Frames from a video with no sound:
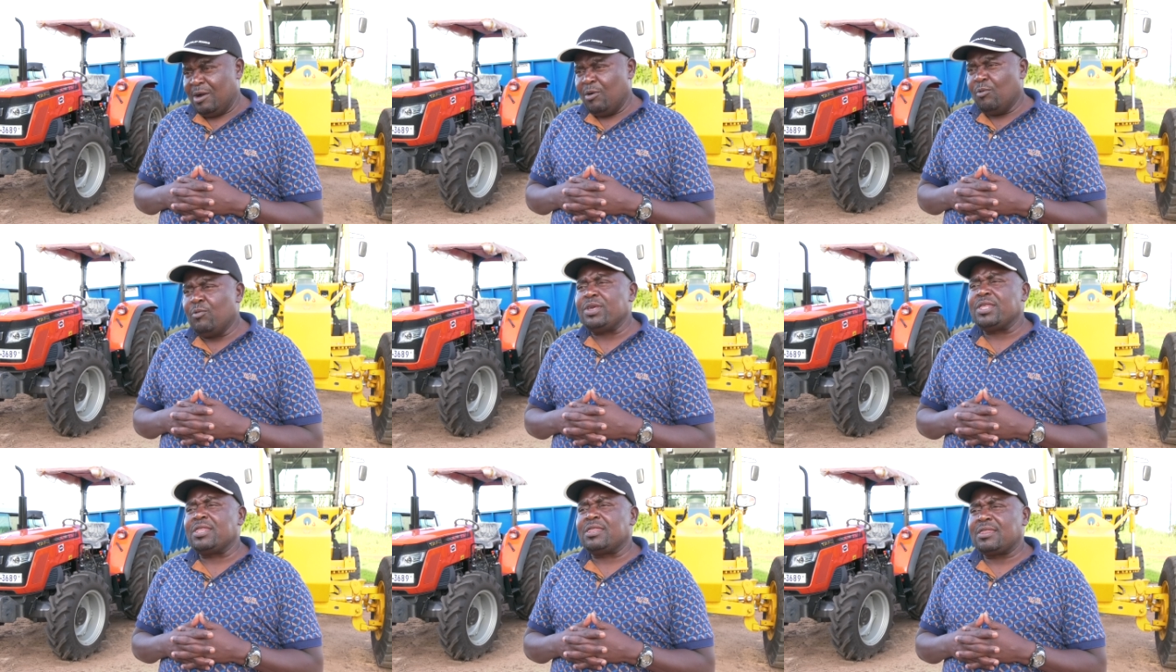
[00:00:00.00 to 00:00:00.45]

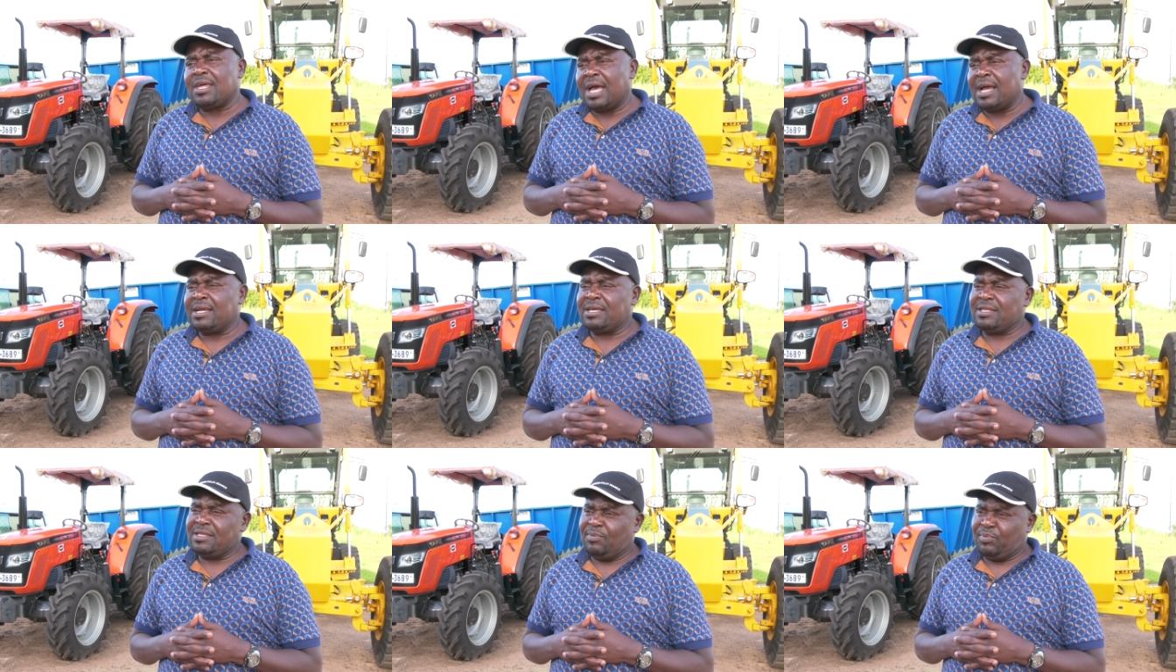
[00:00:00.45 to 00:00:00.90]
We
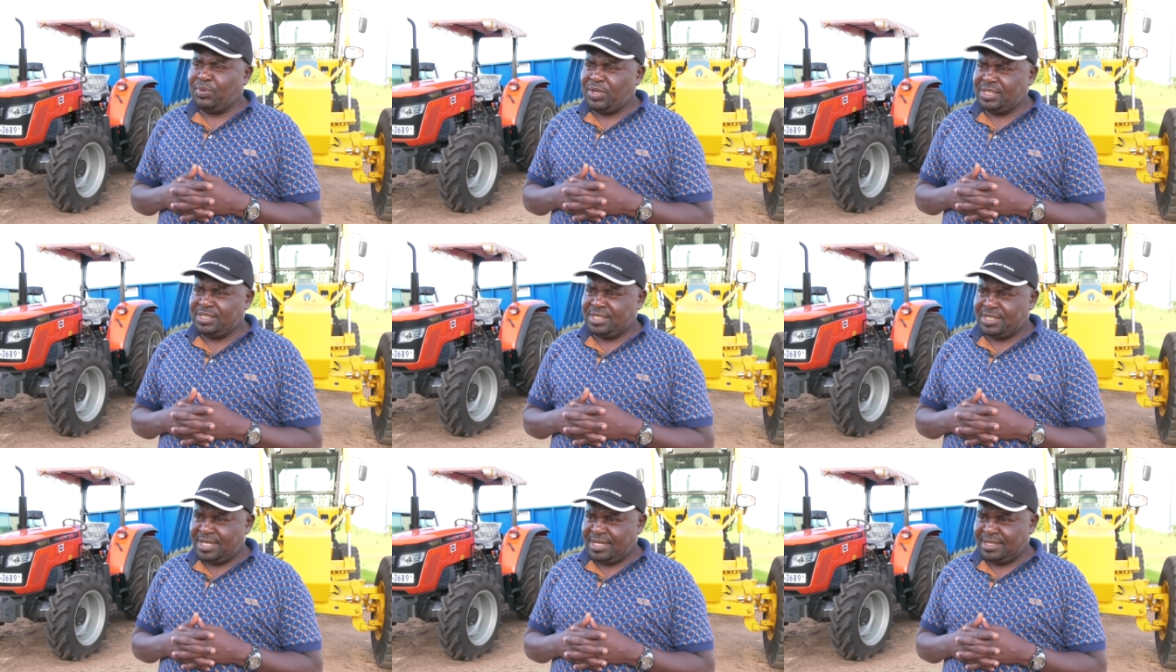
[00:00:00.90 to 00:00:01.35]
thank the
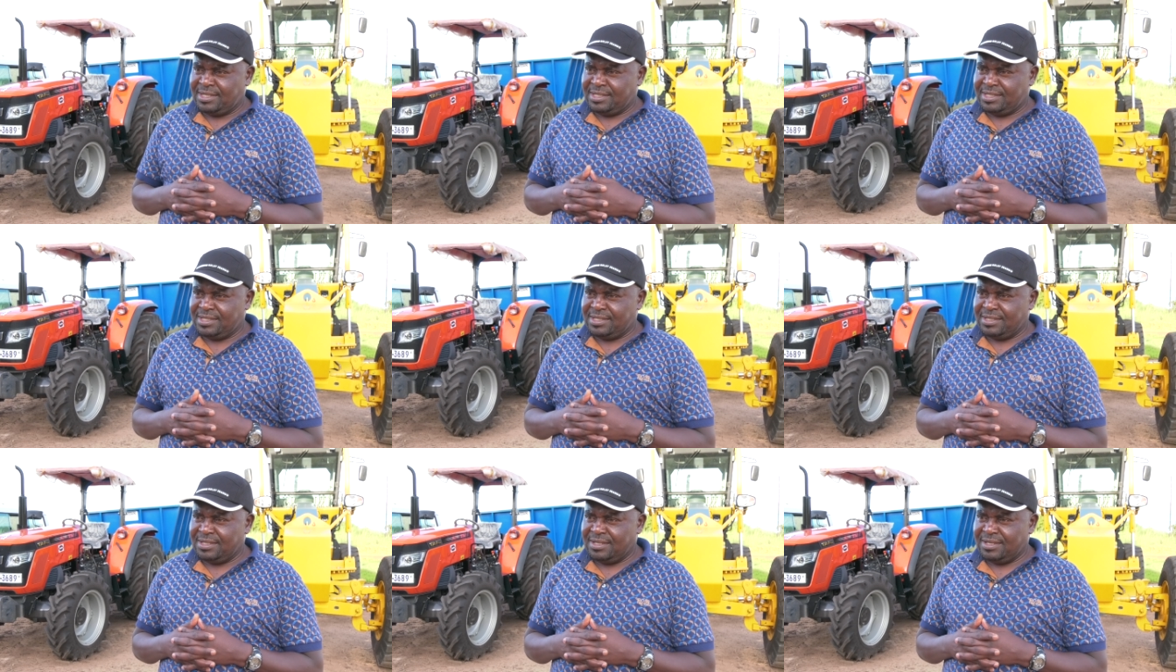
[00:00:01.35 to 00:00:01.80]
President,
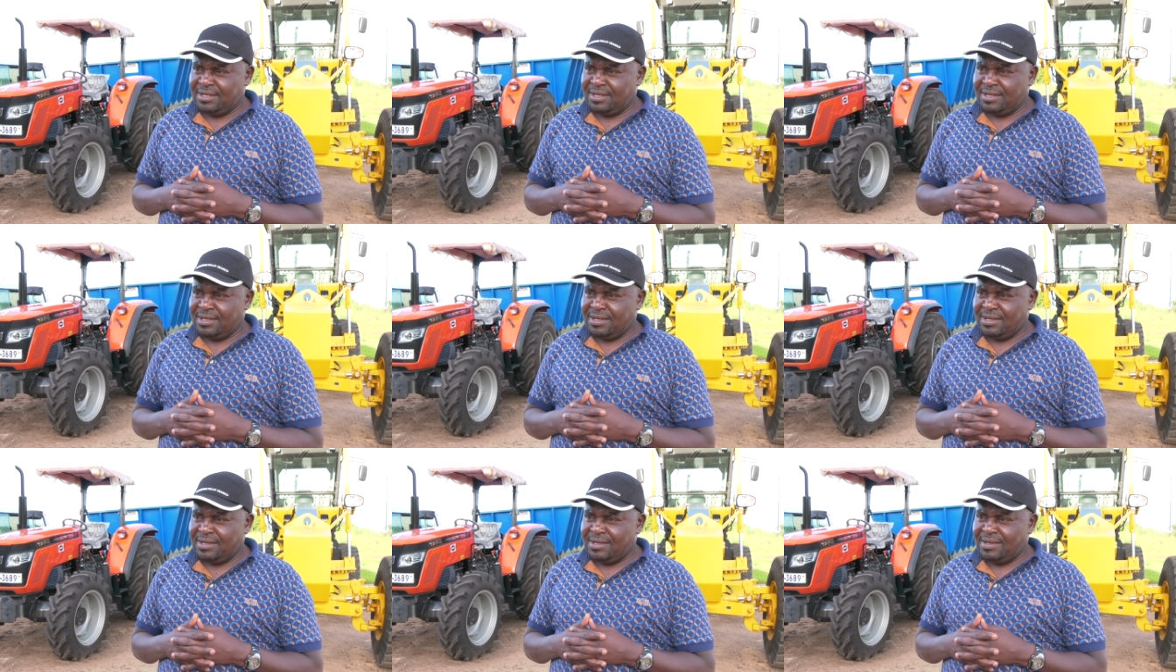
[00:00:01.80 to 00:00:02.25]

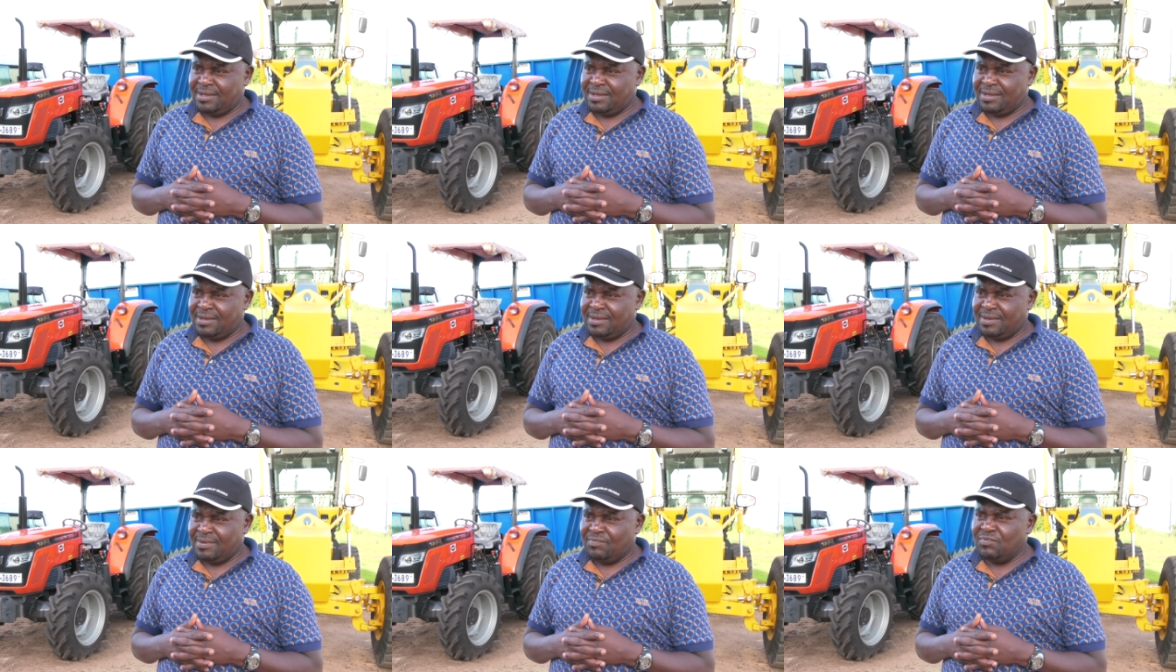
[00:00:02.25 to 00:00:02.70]

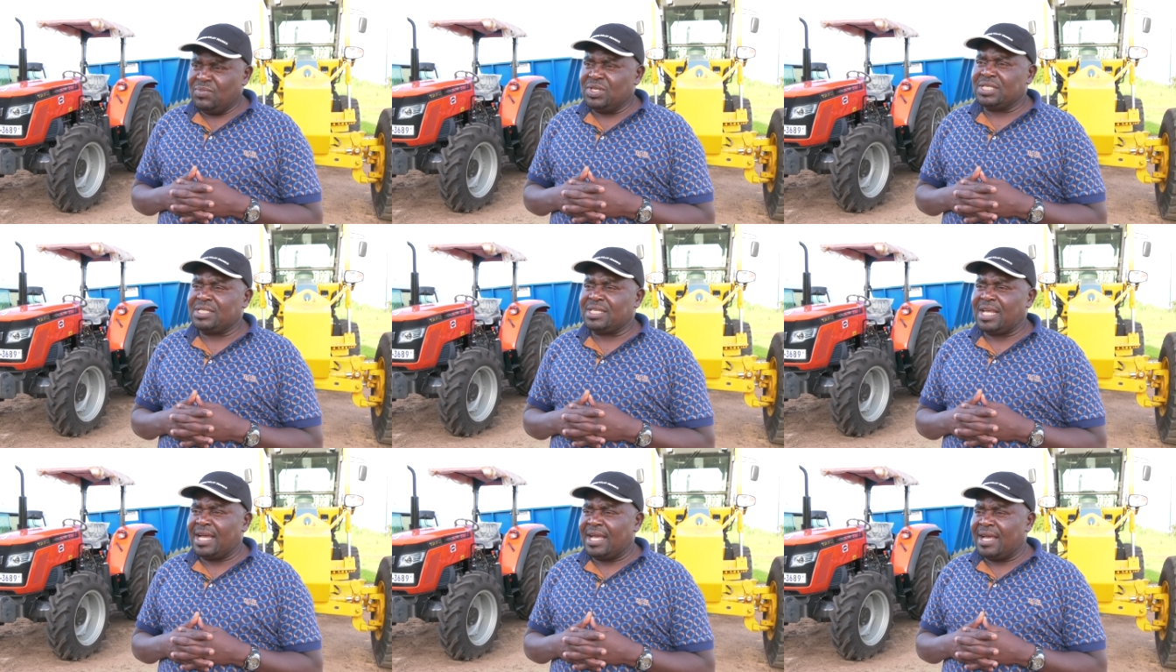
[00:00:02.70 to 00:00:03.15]

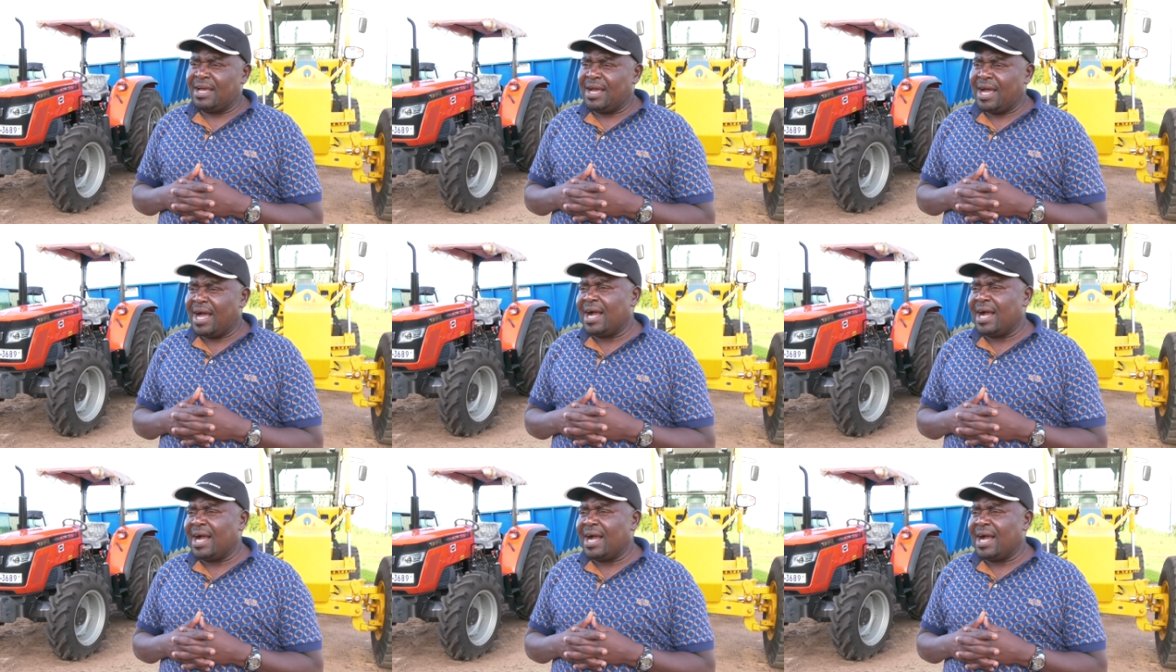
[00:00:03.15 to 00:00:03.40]
Mr.